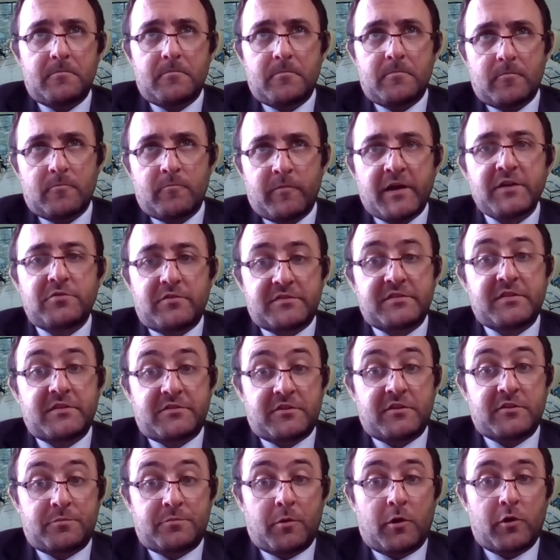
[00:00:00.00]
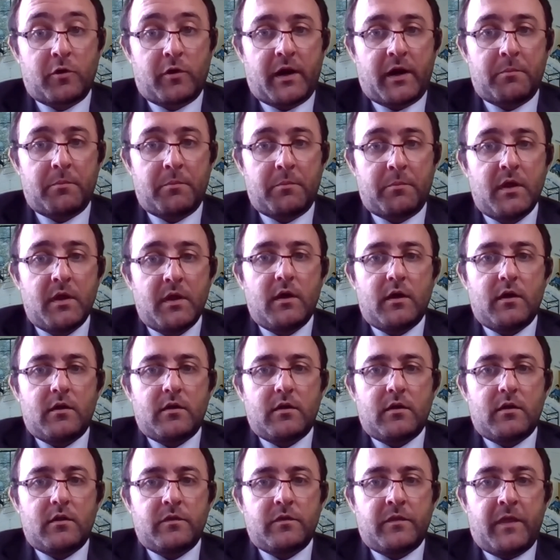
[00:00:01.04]
rental assistance program,
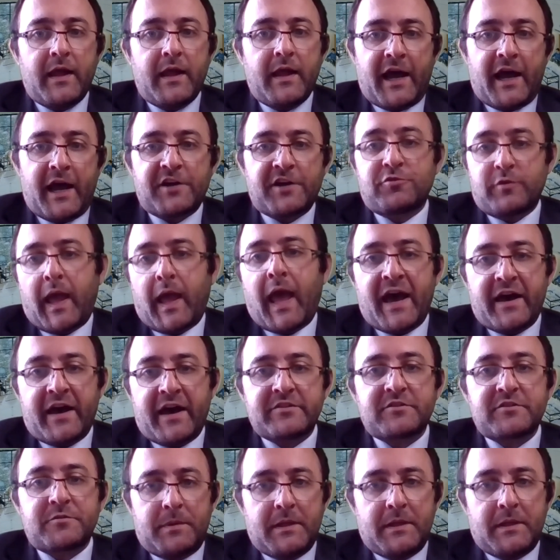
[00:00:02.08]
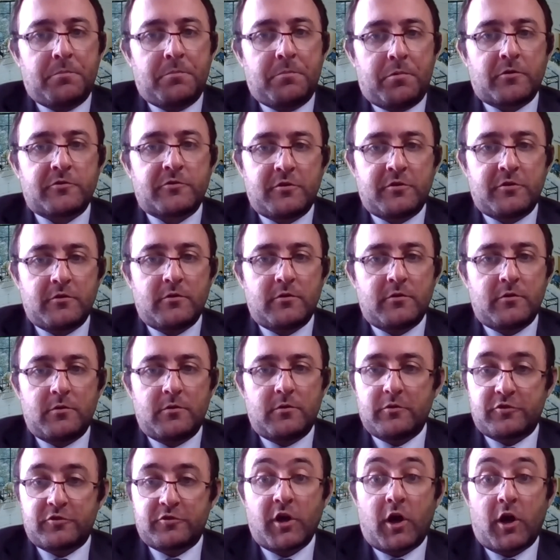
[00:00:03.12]
they actually asked people
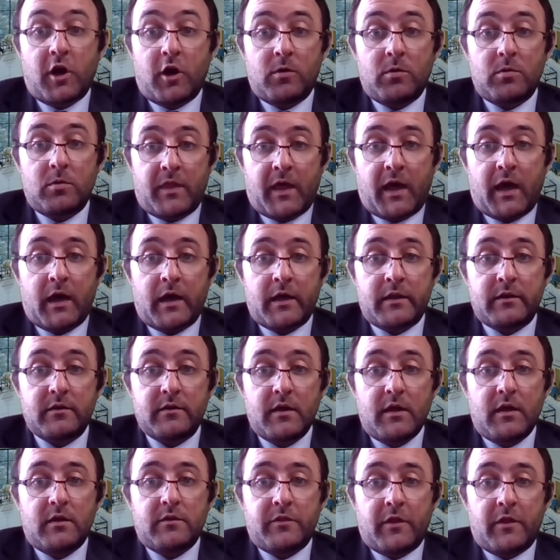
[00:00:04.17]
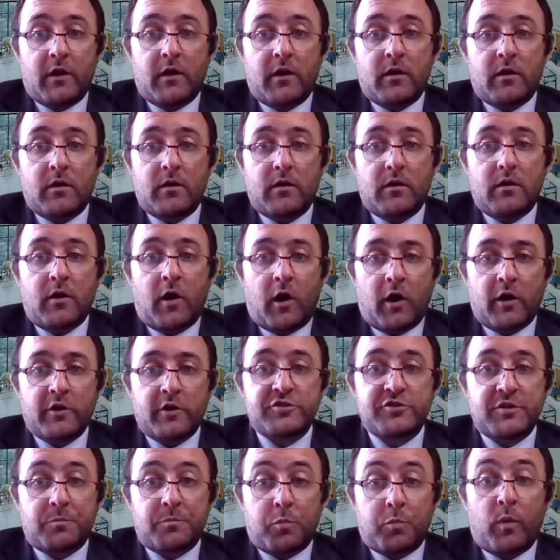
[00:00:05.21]
to show that their
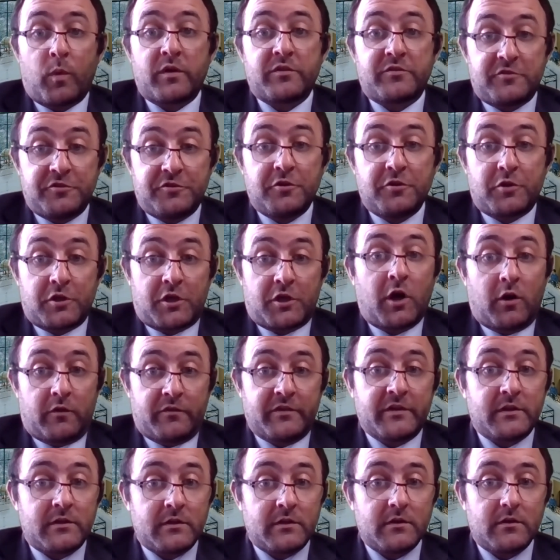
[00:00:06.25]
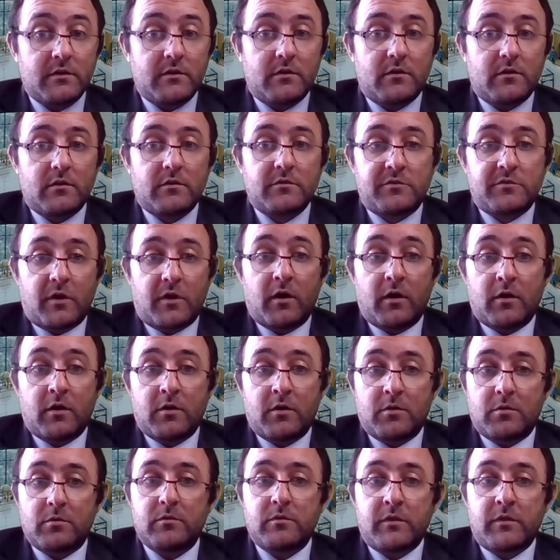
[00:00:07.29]
hardship was due to COVID.
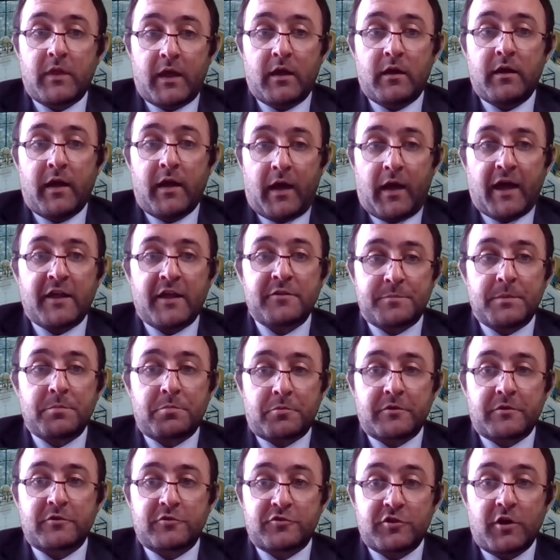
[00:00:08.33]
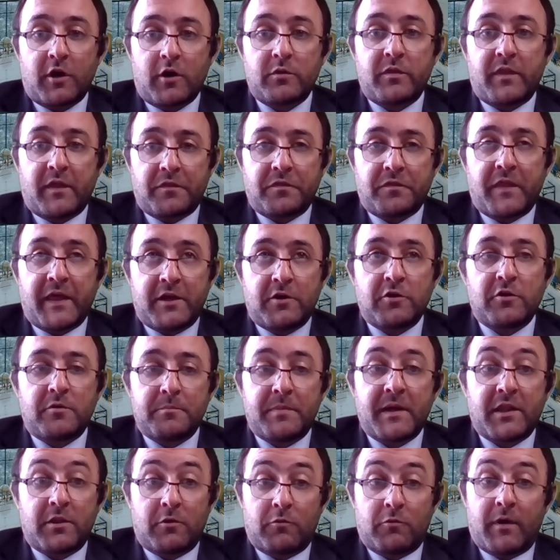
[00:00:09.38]
So they asked people to show that they couldn't
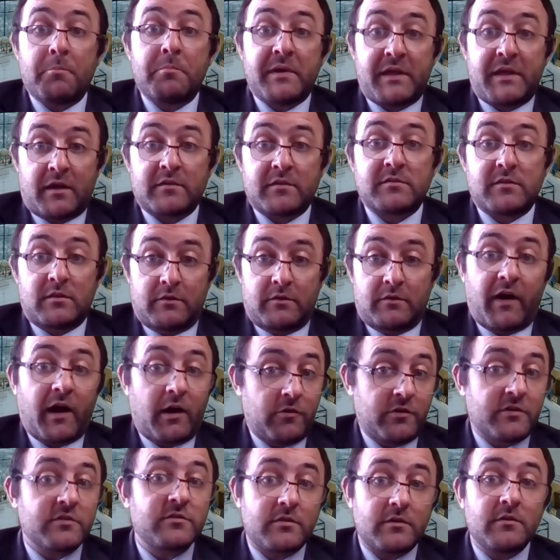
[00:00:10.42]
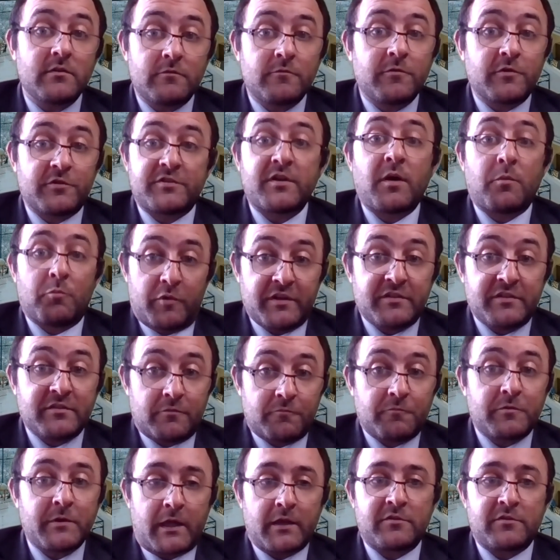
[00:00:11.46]
pay the rent because of the virus, for some reason,
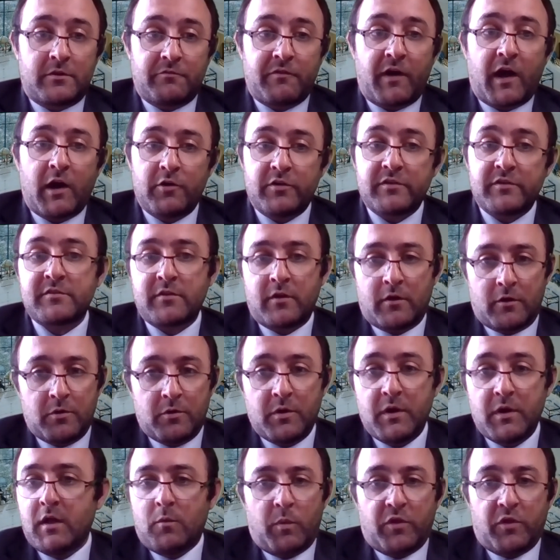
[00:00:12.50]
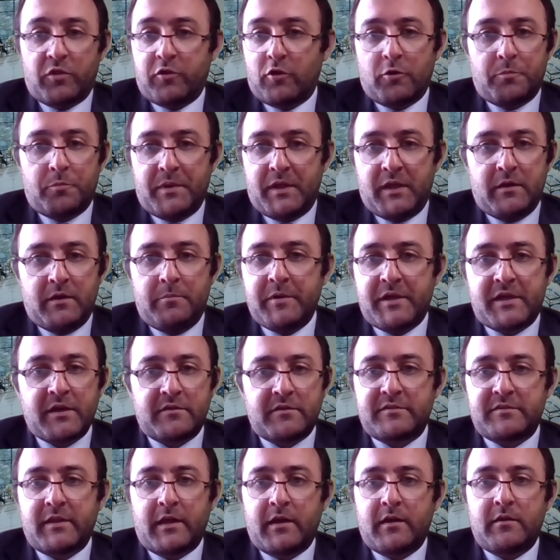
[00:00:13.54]
because of the virus. So whether it be
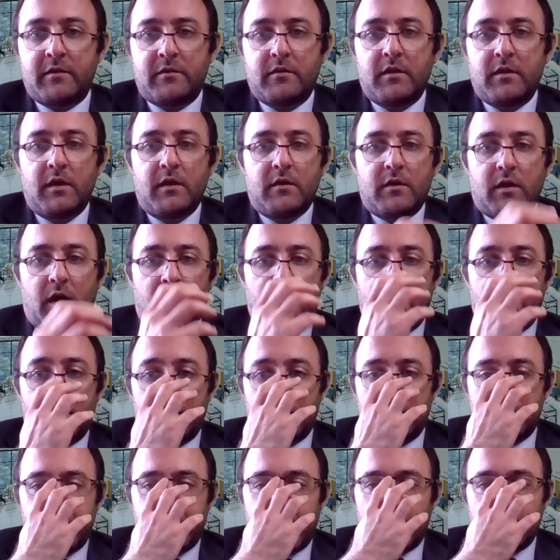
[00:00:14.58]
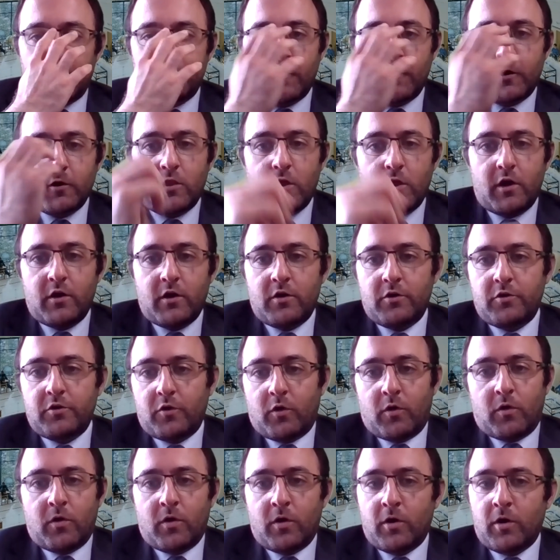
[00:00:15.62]
because they got furloughed
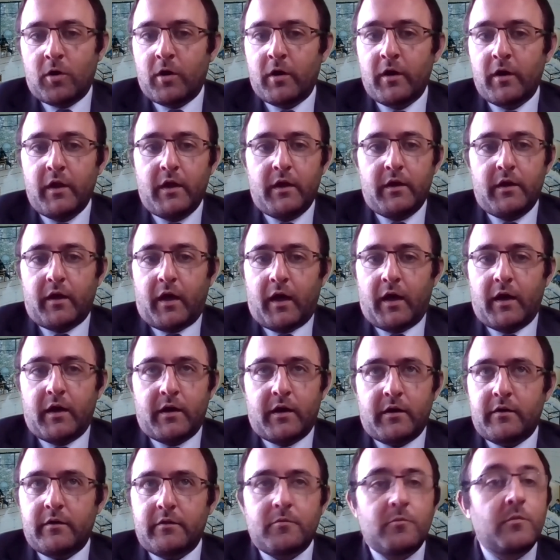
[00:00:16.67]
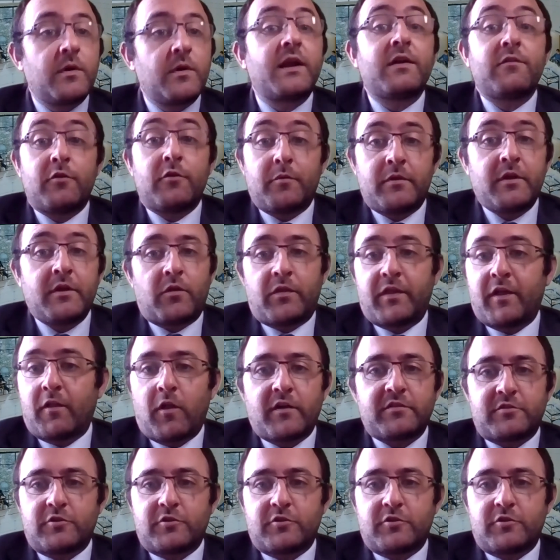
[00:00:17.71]
or whatever, they lost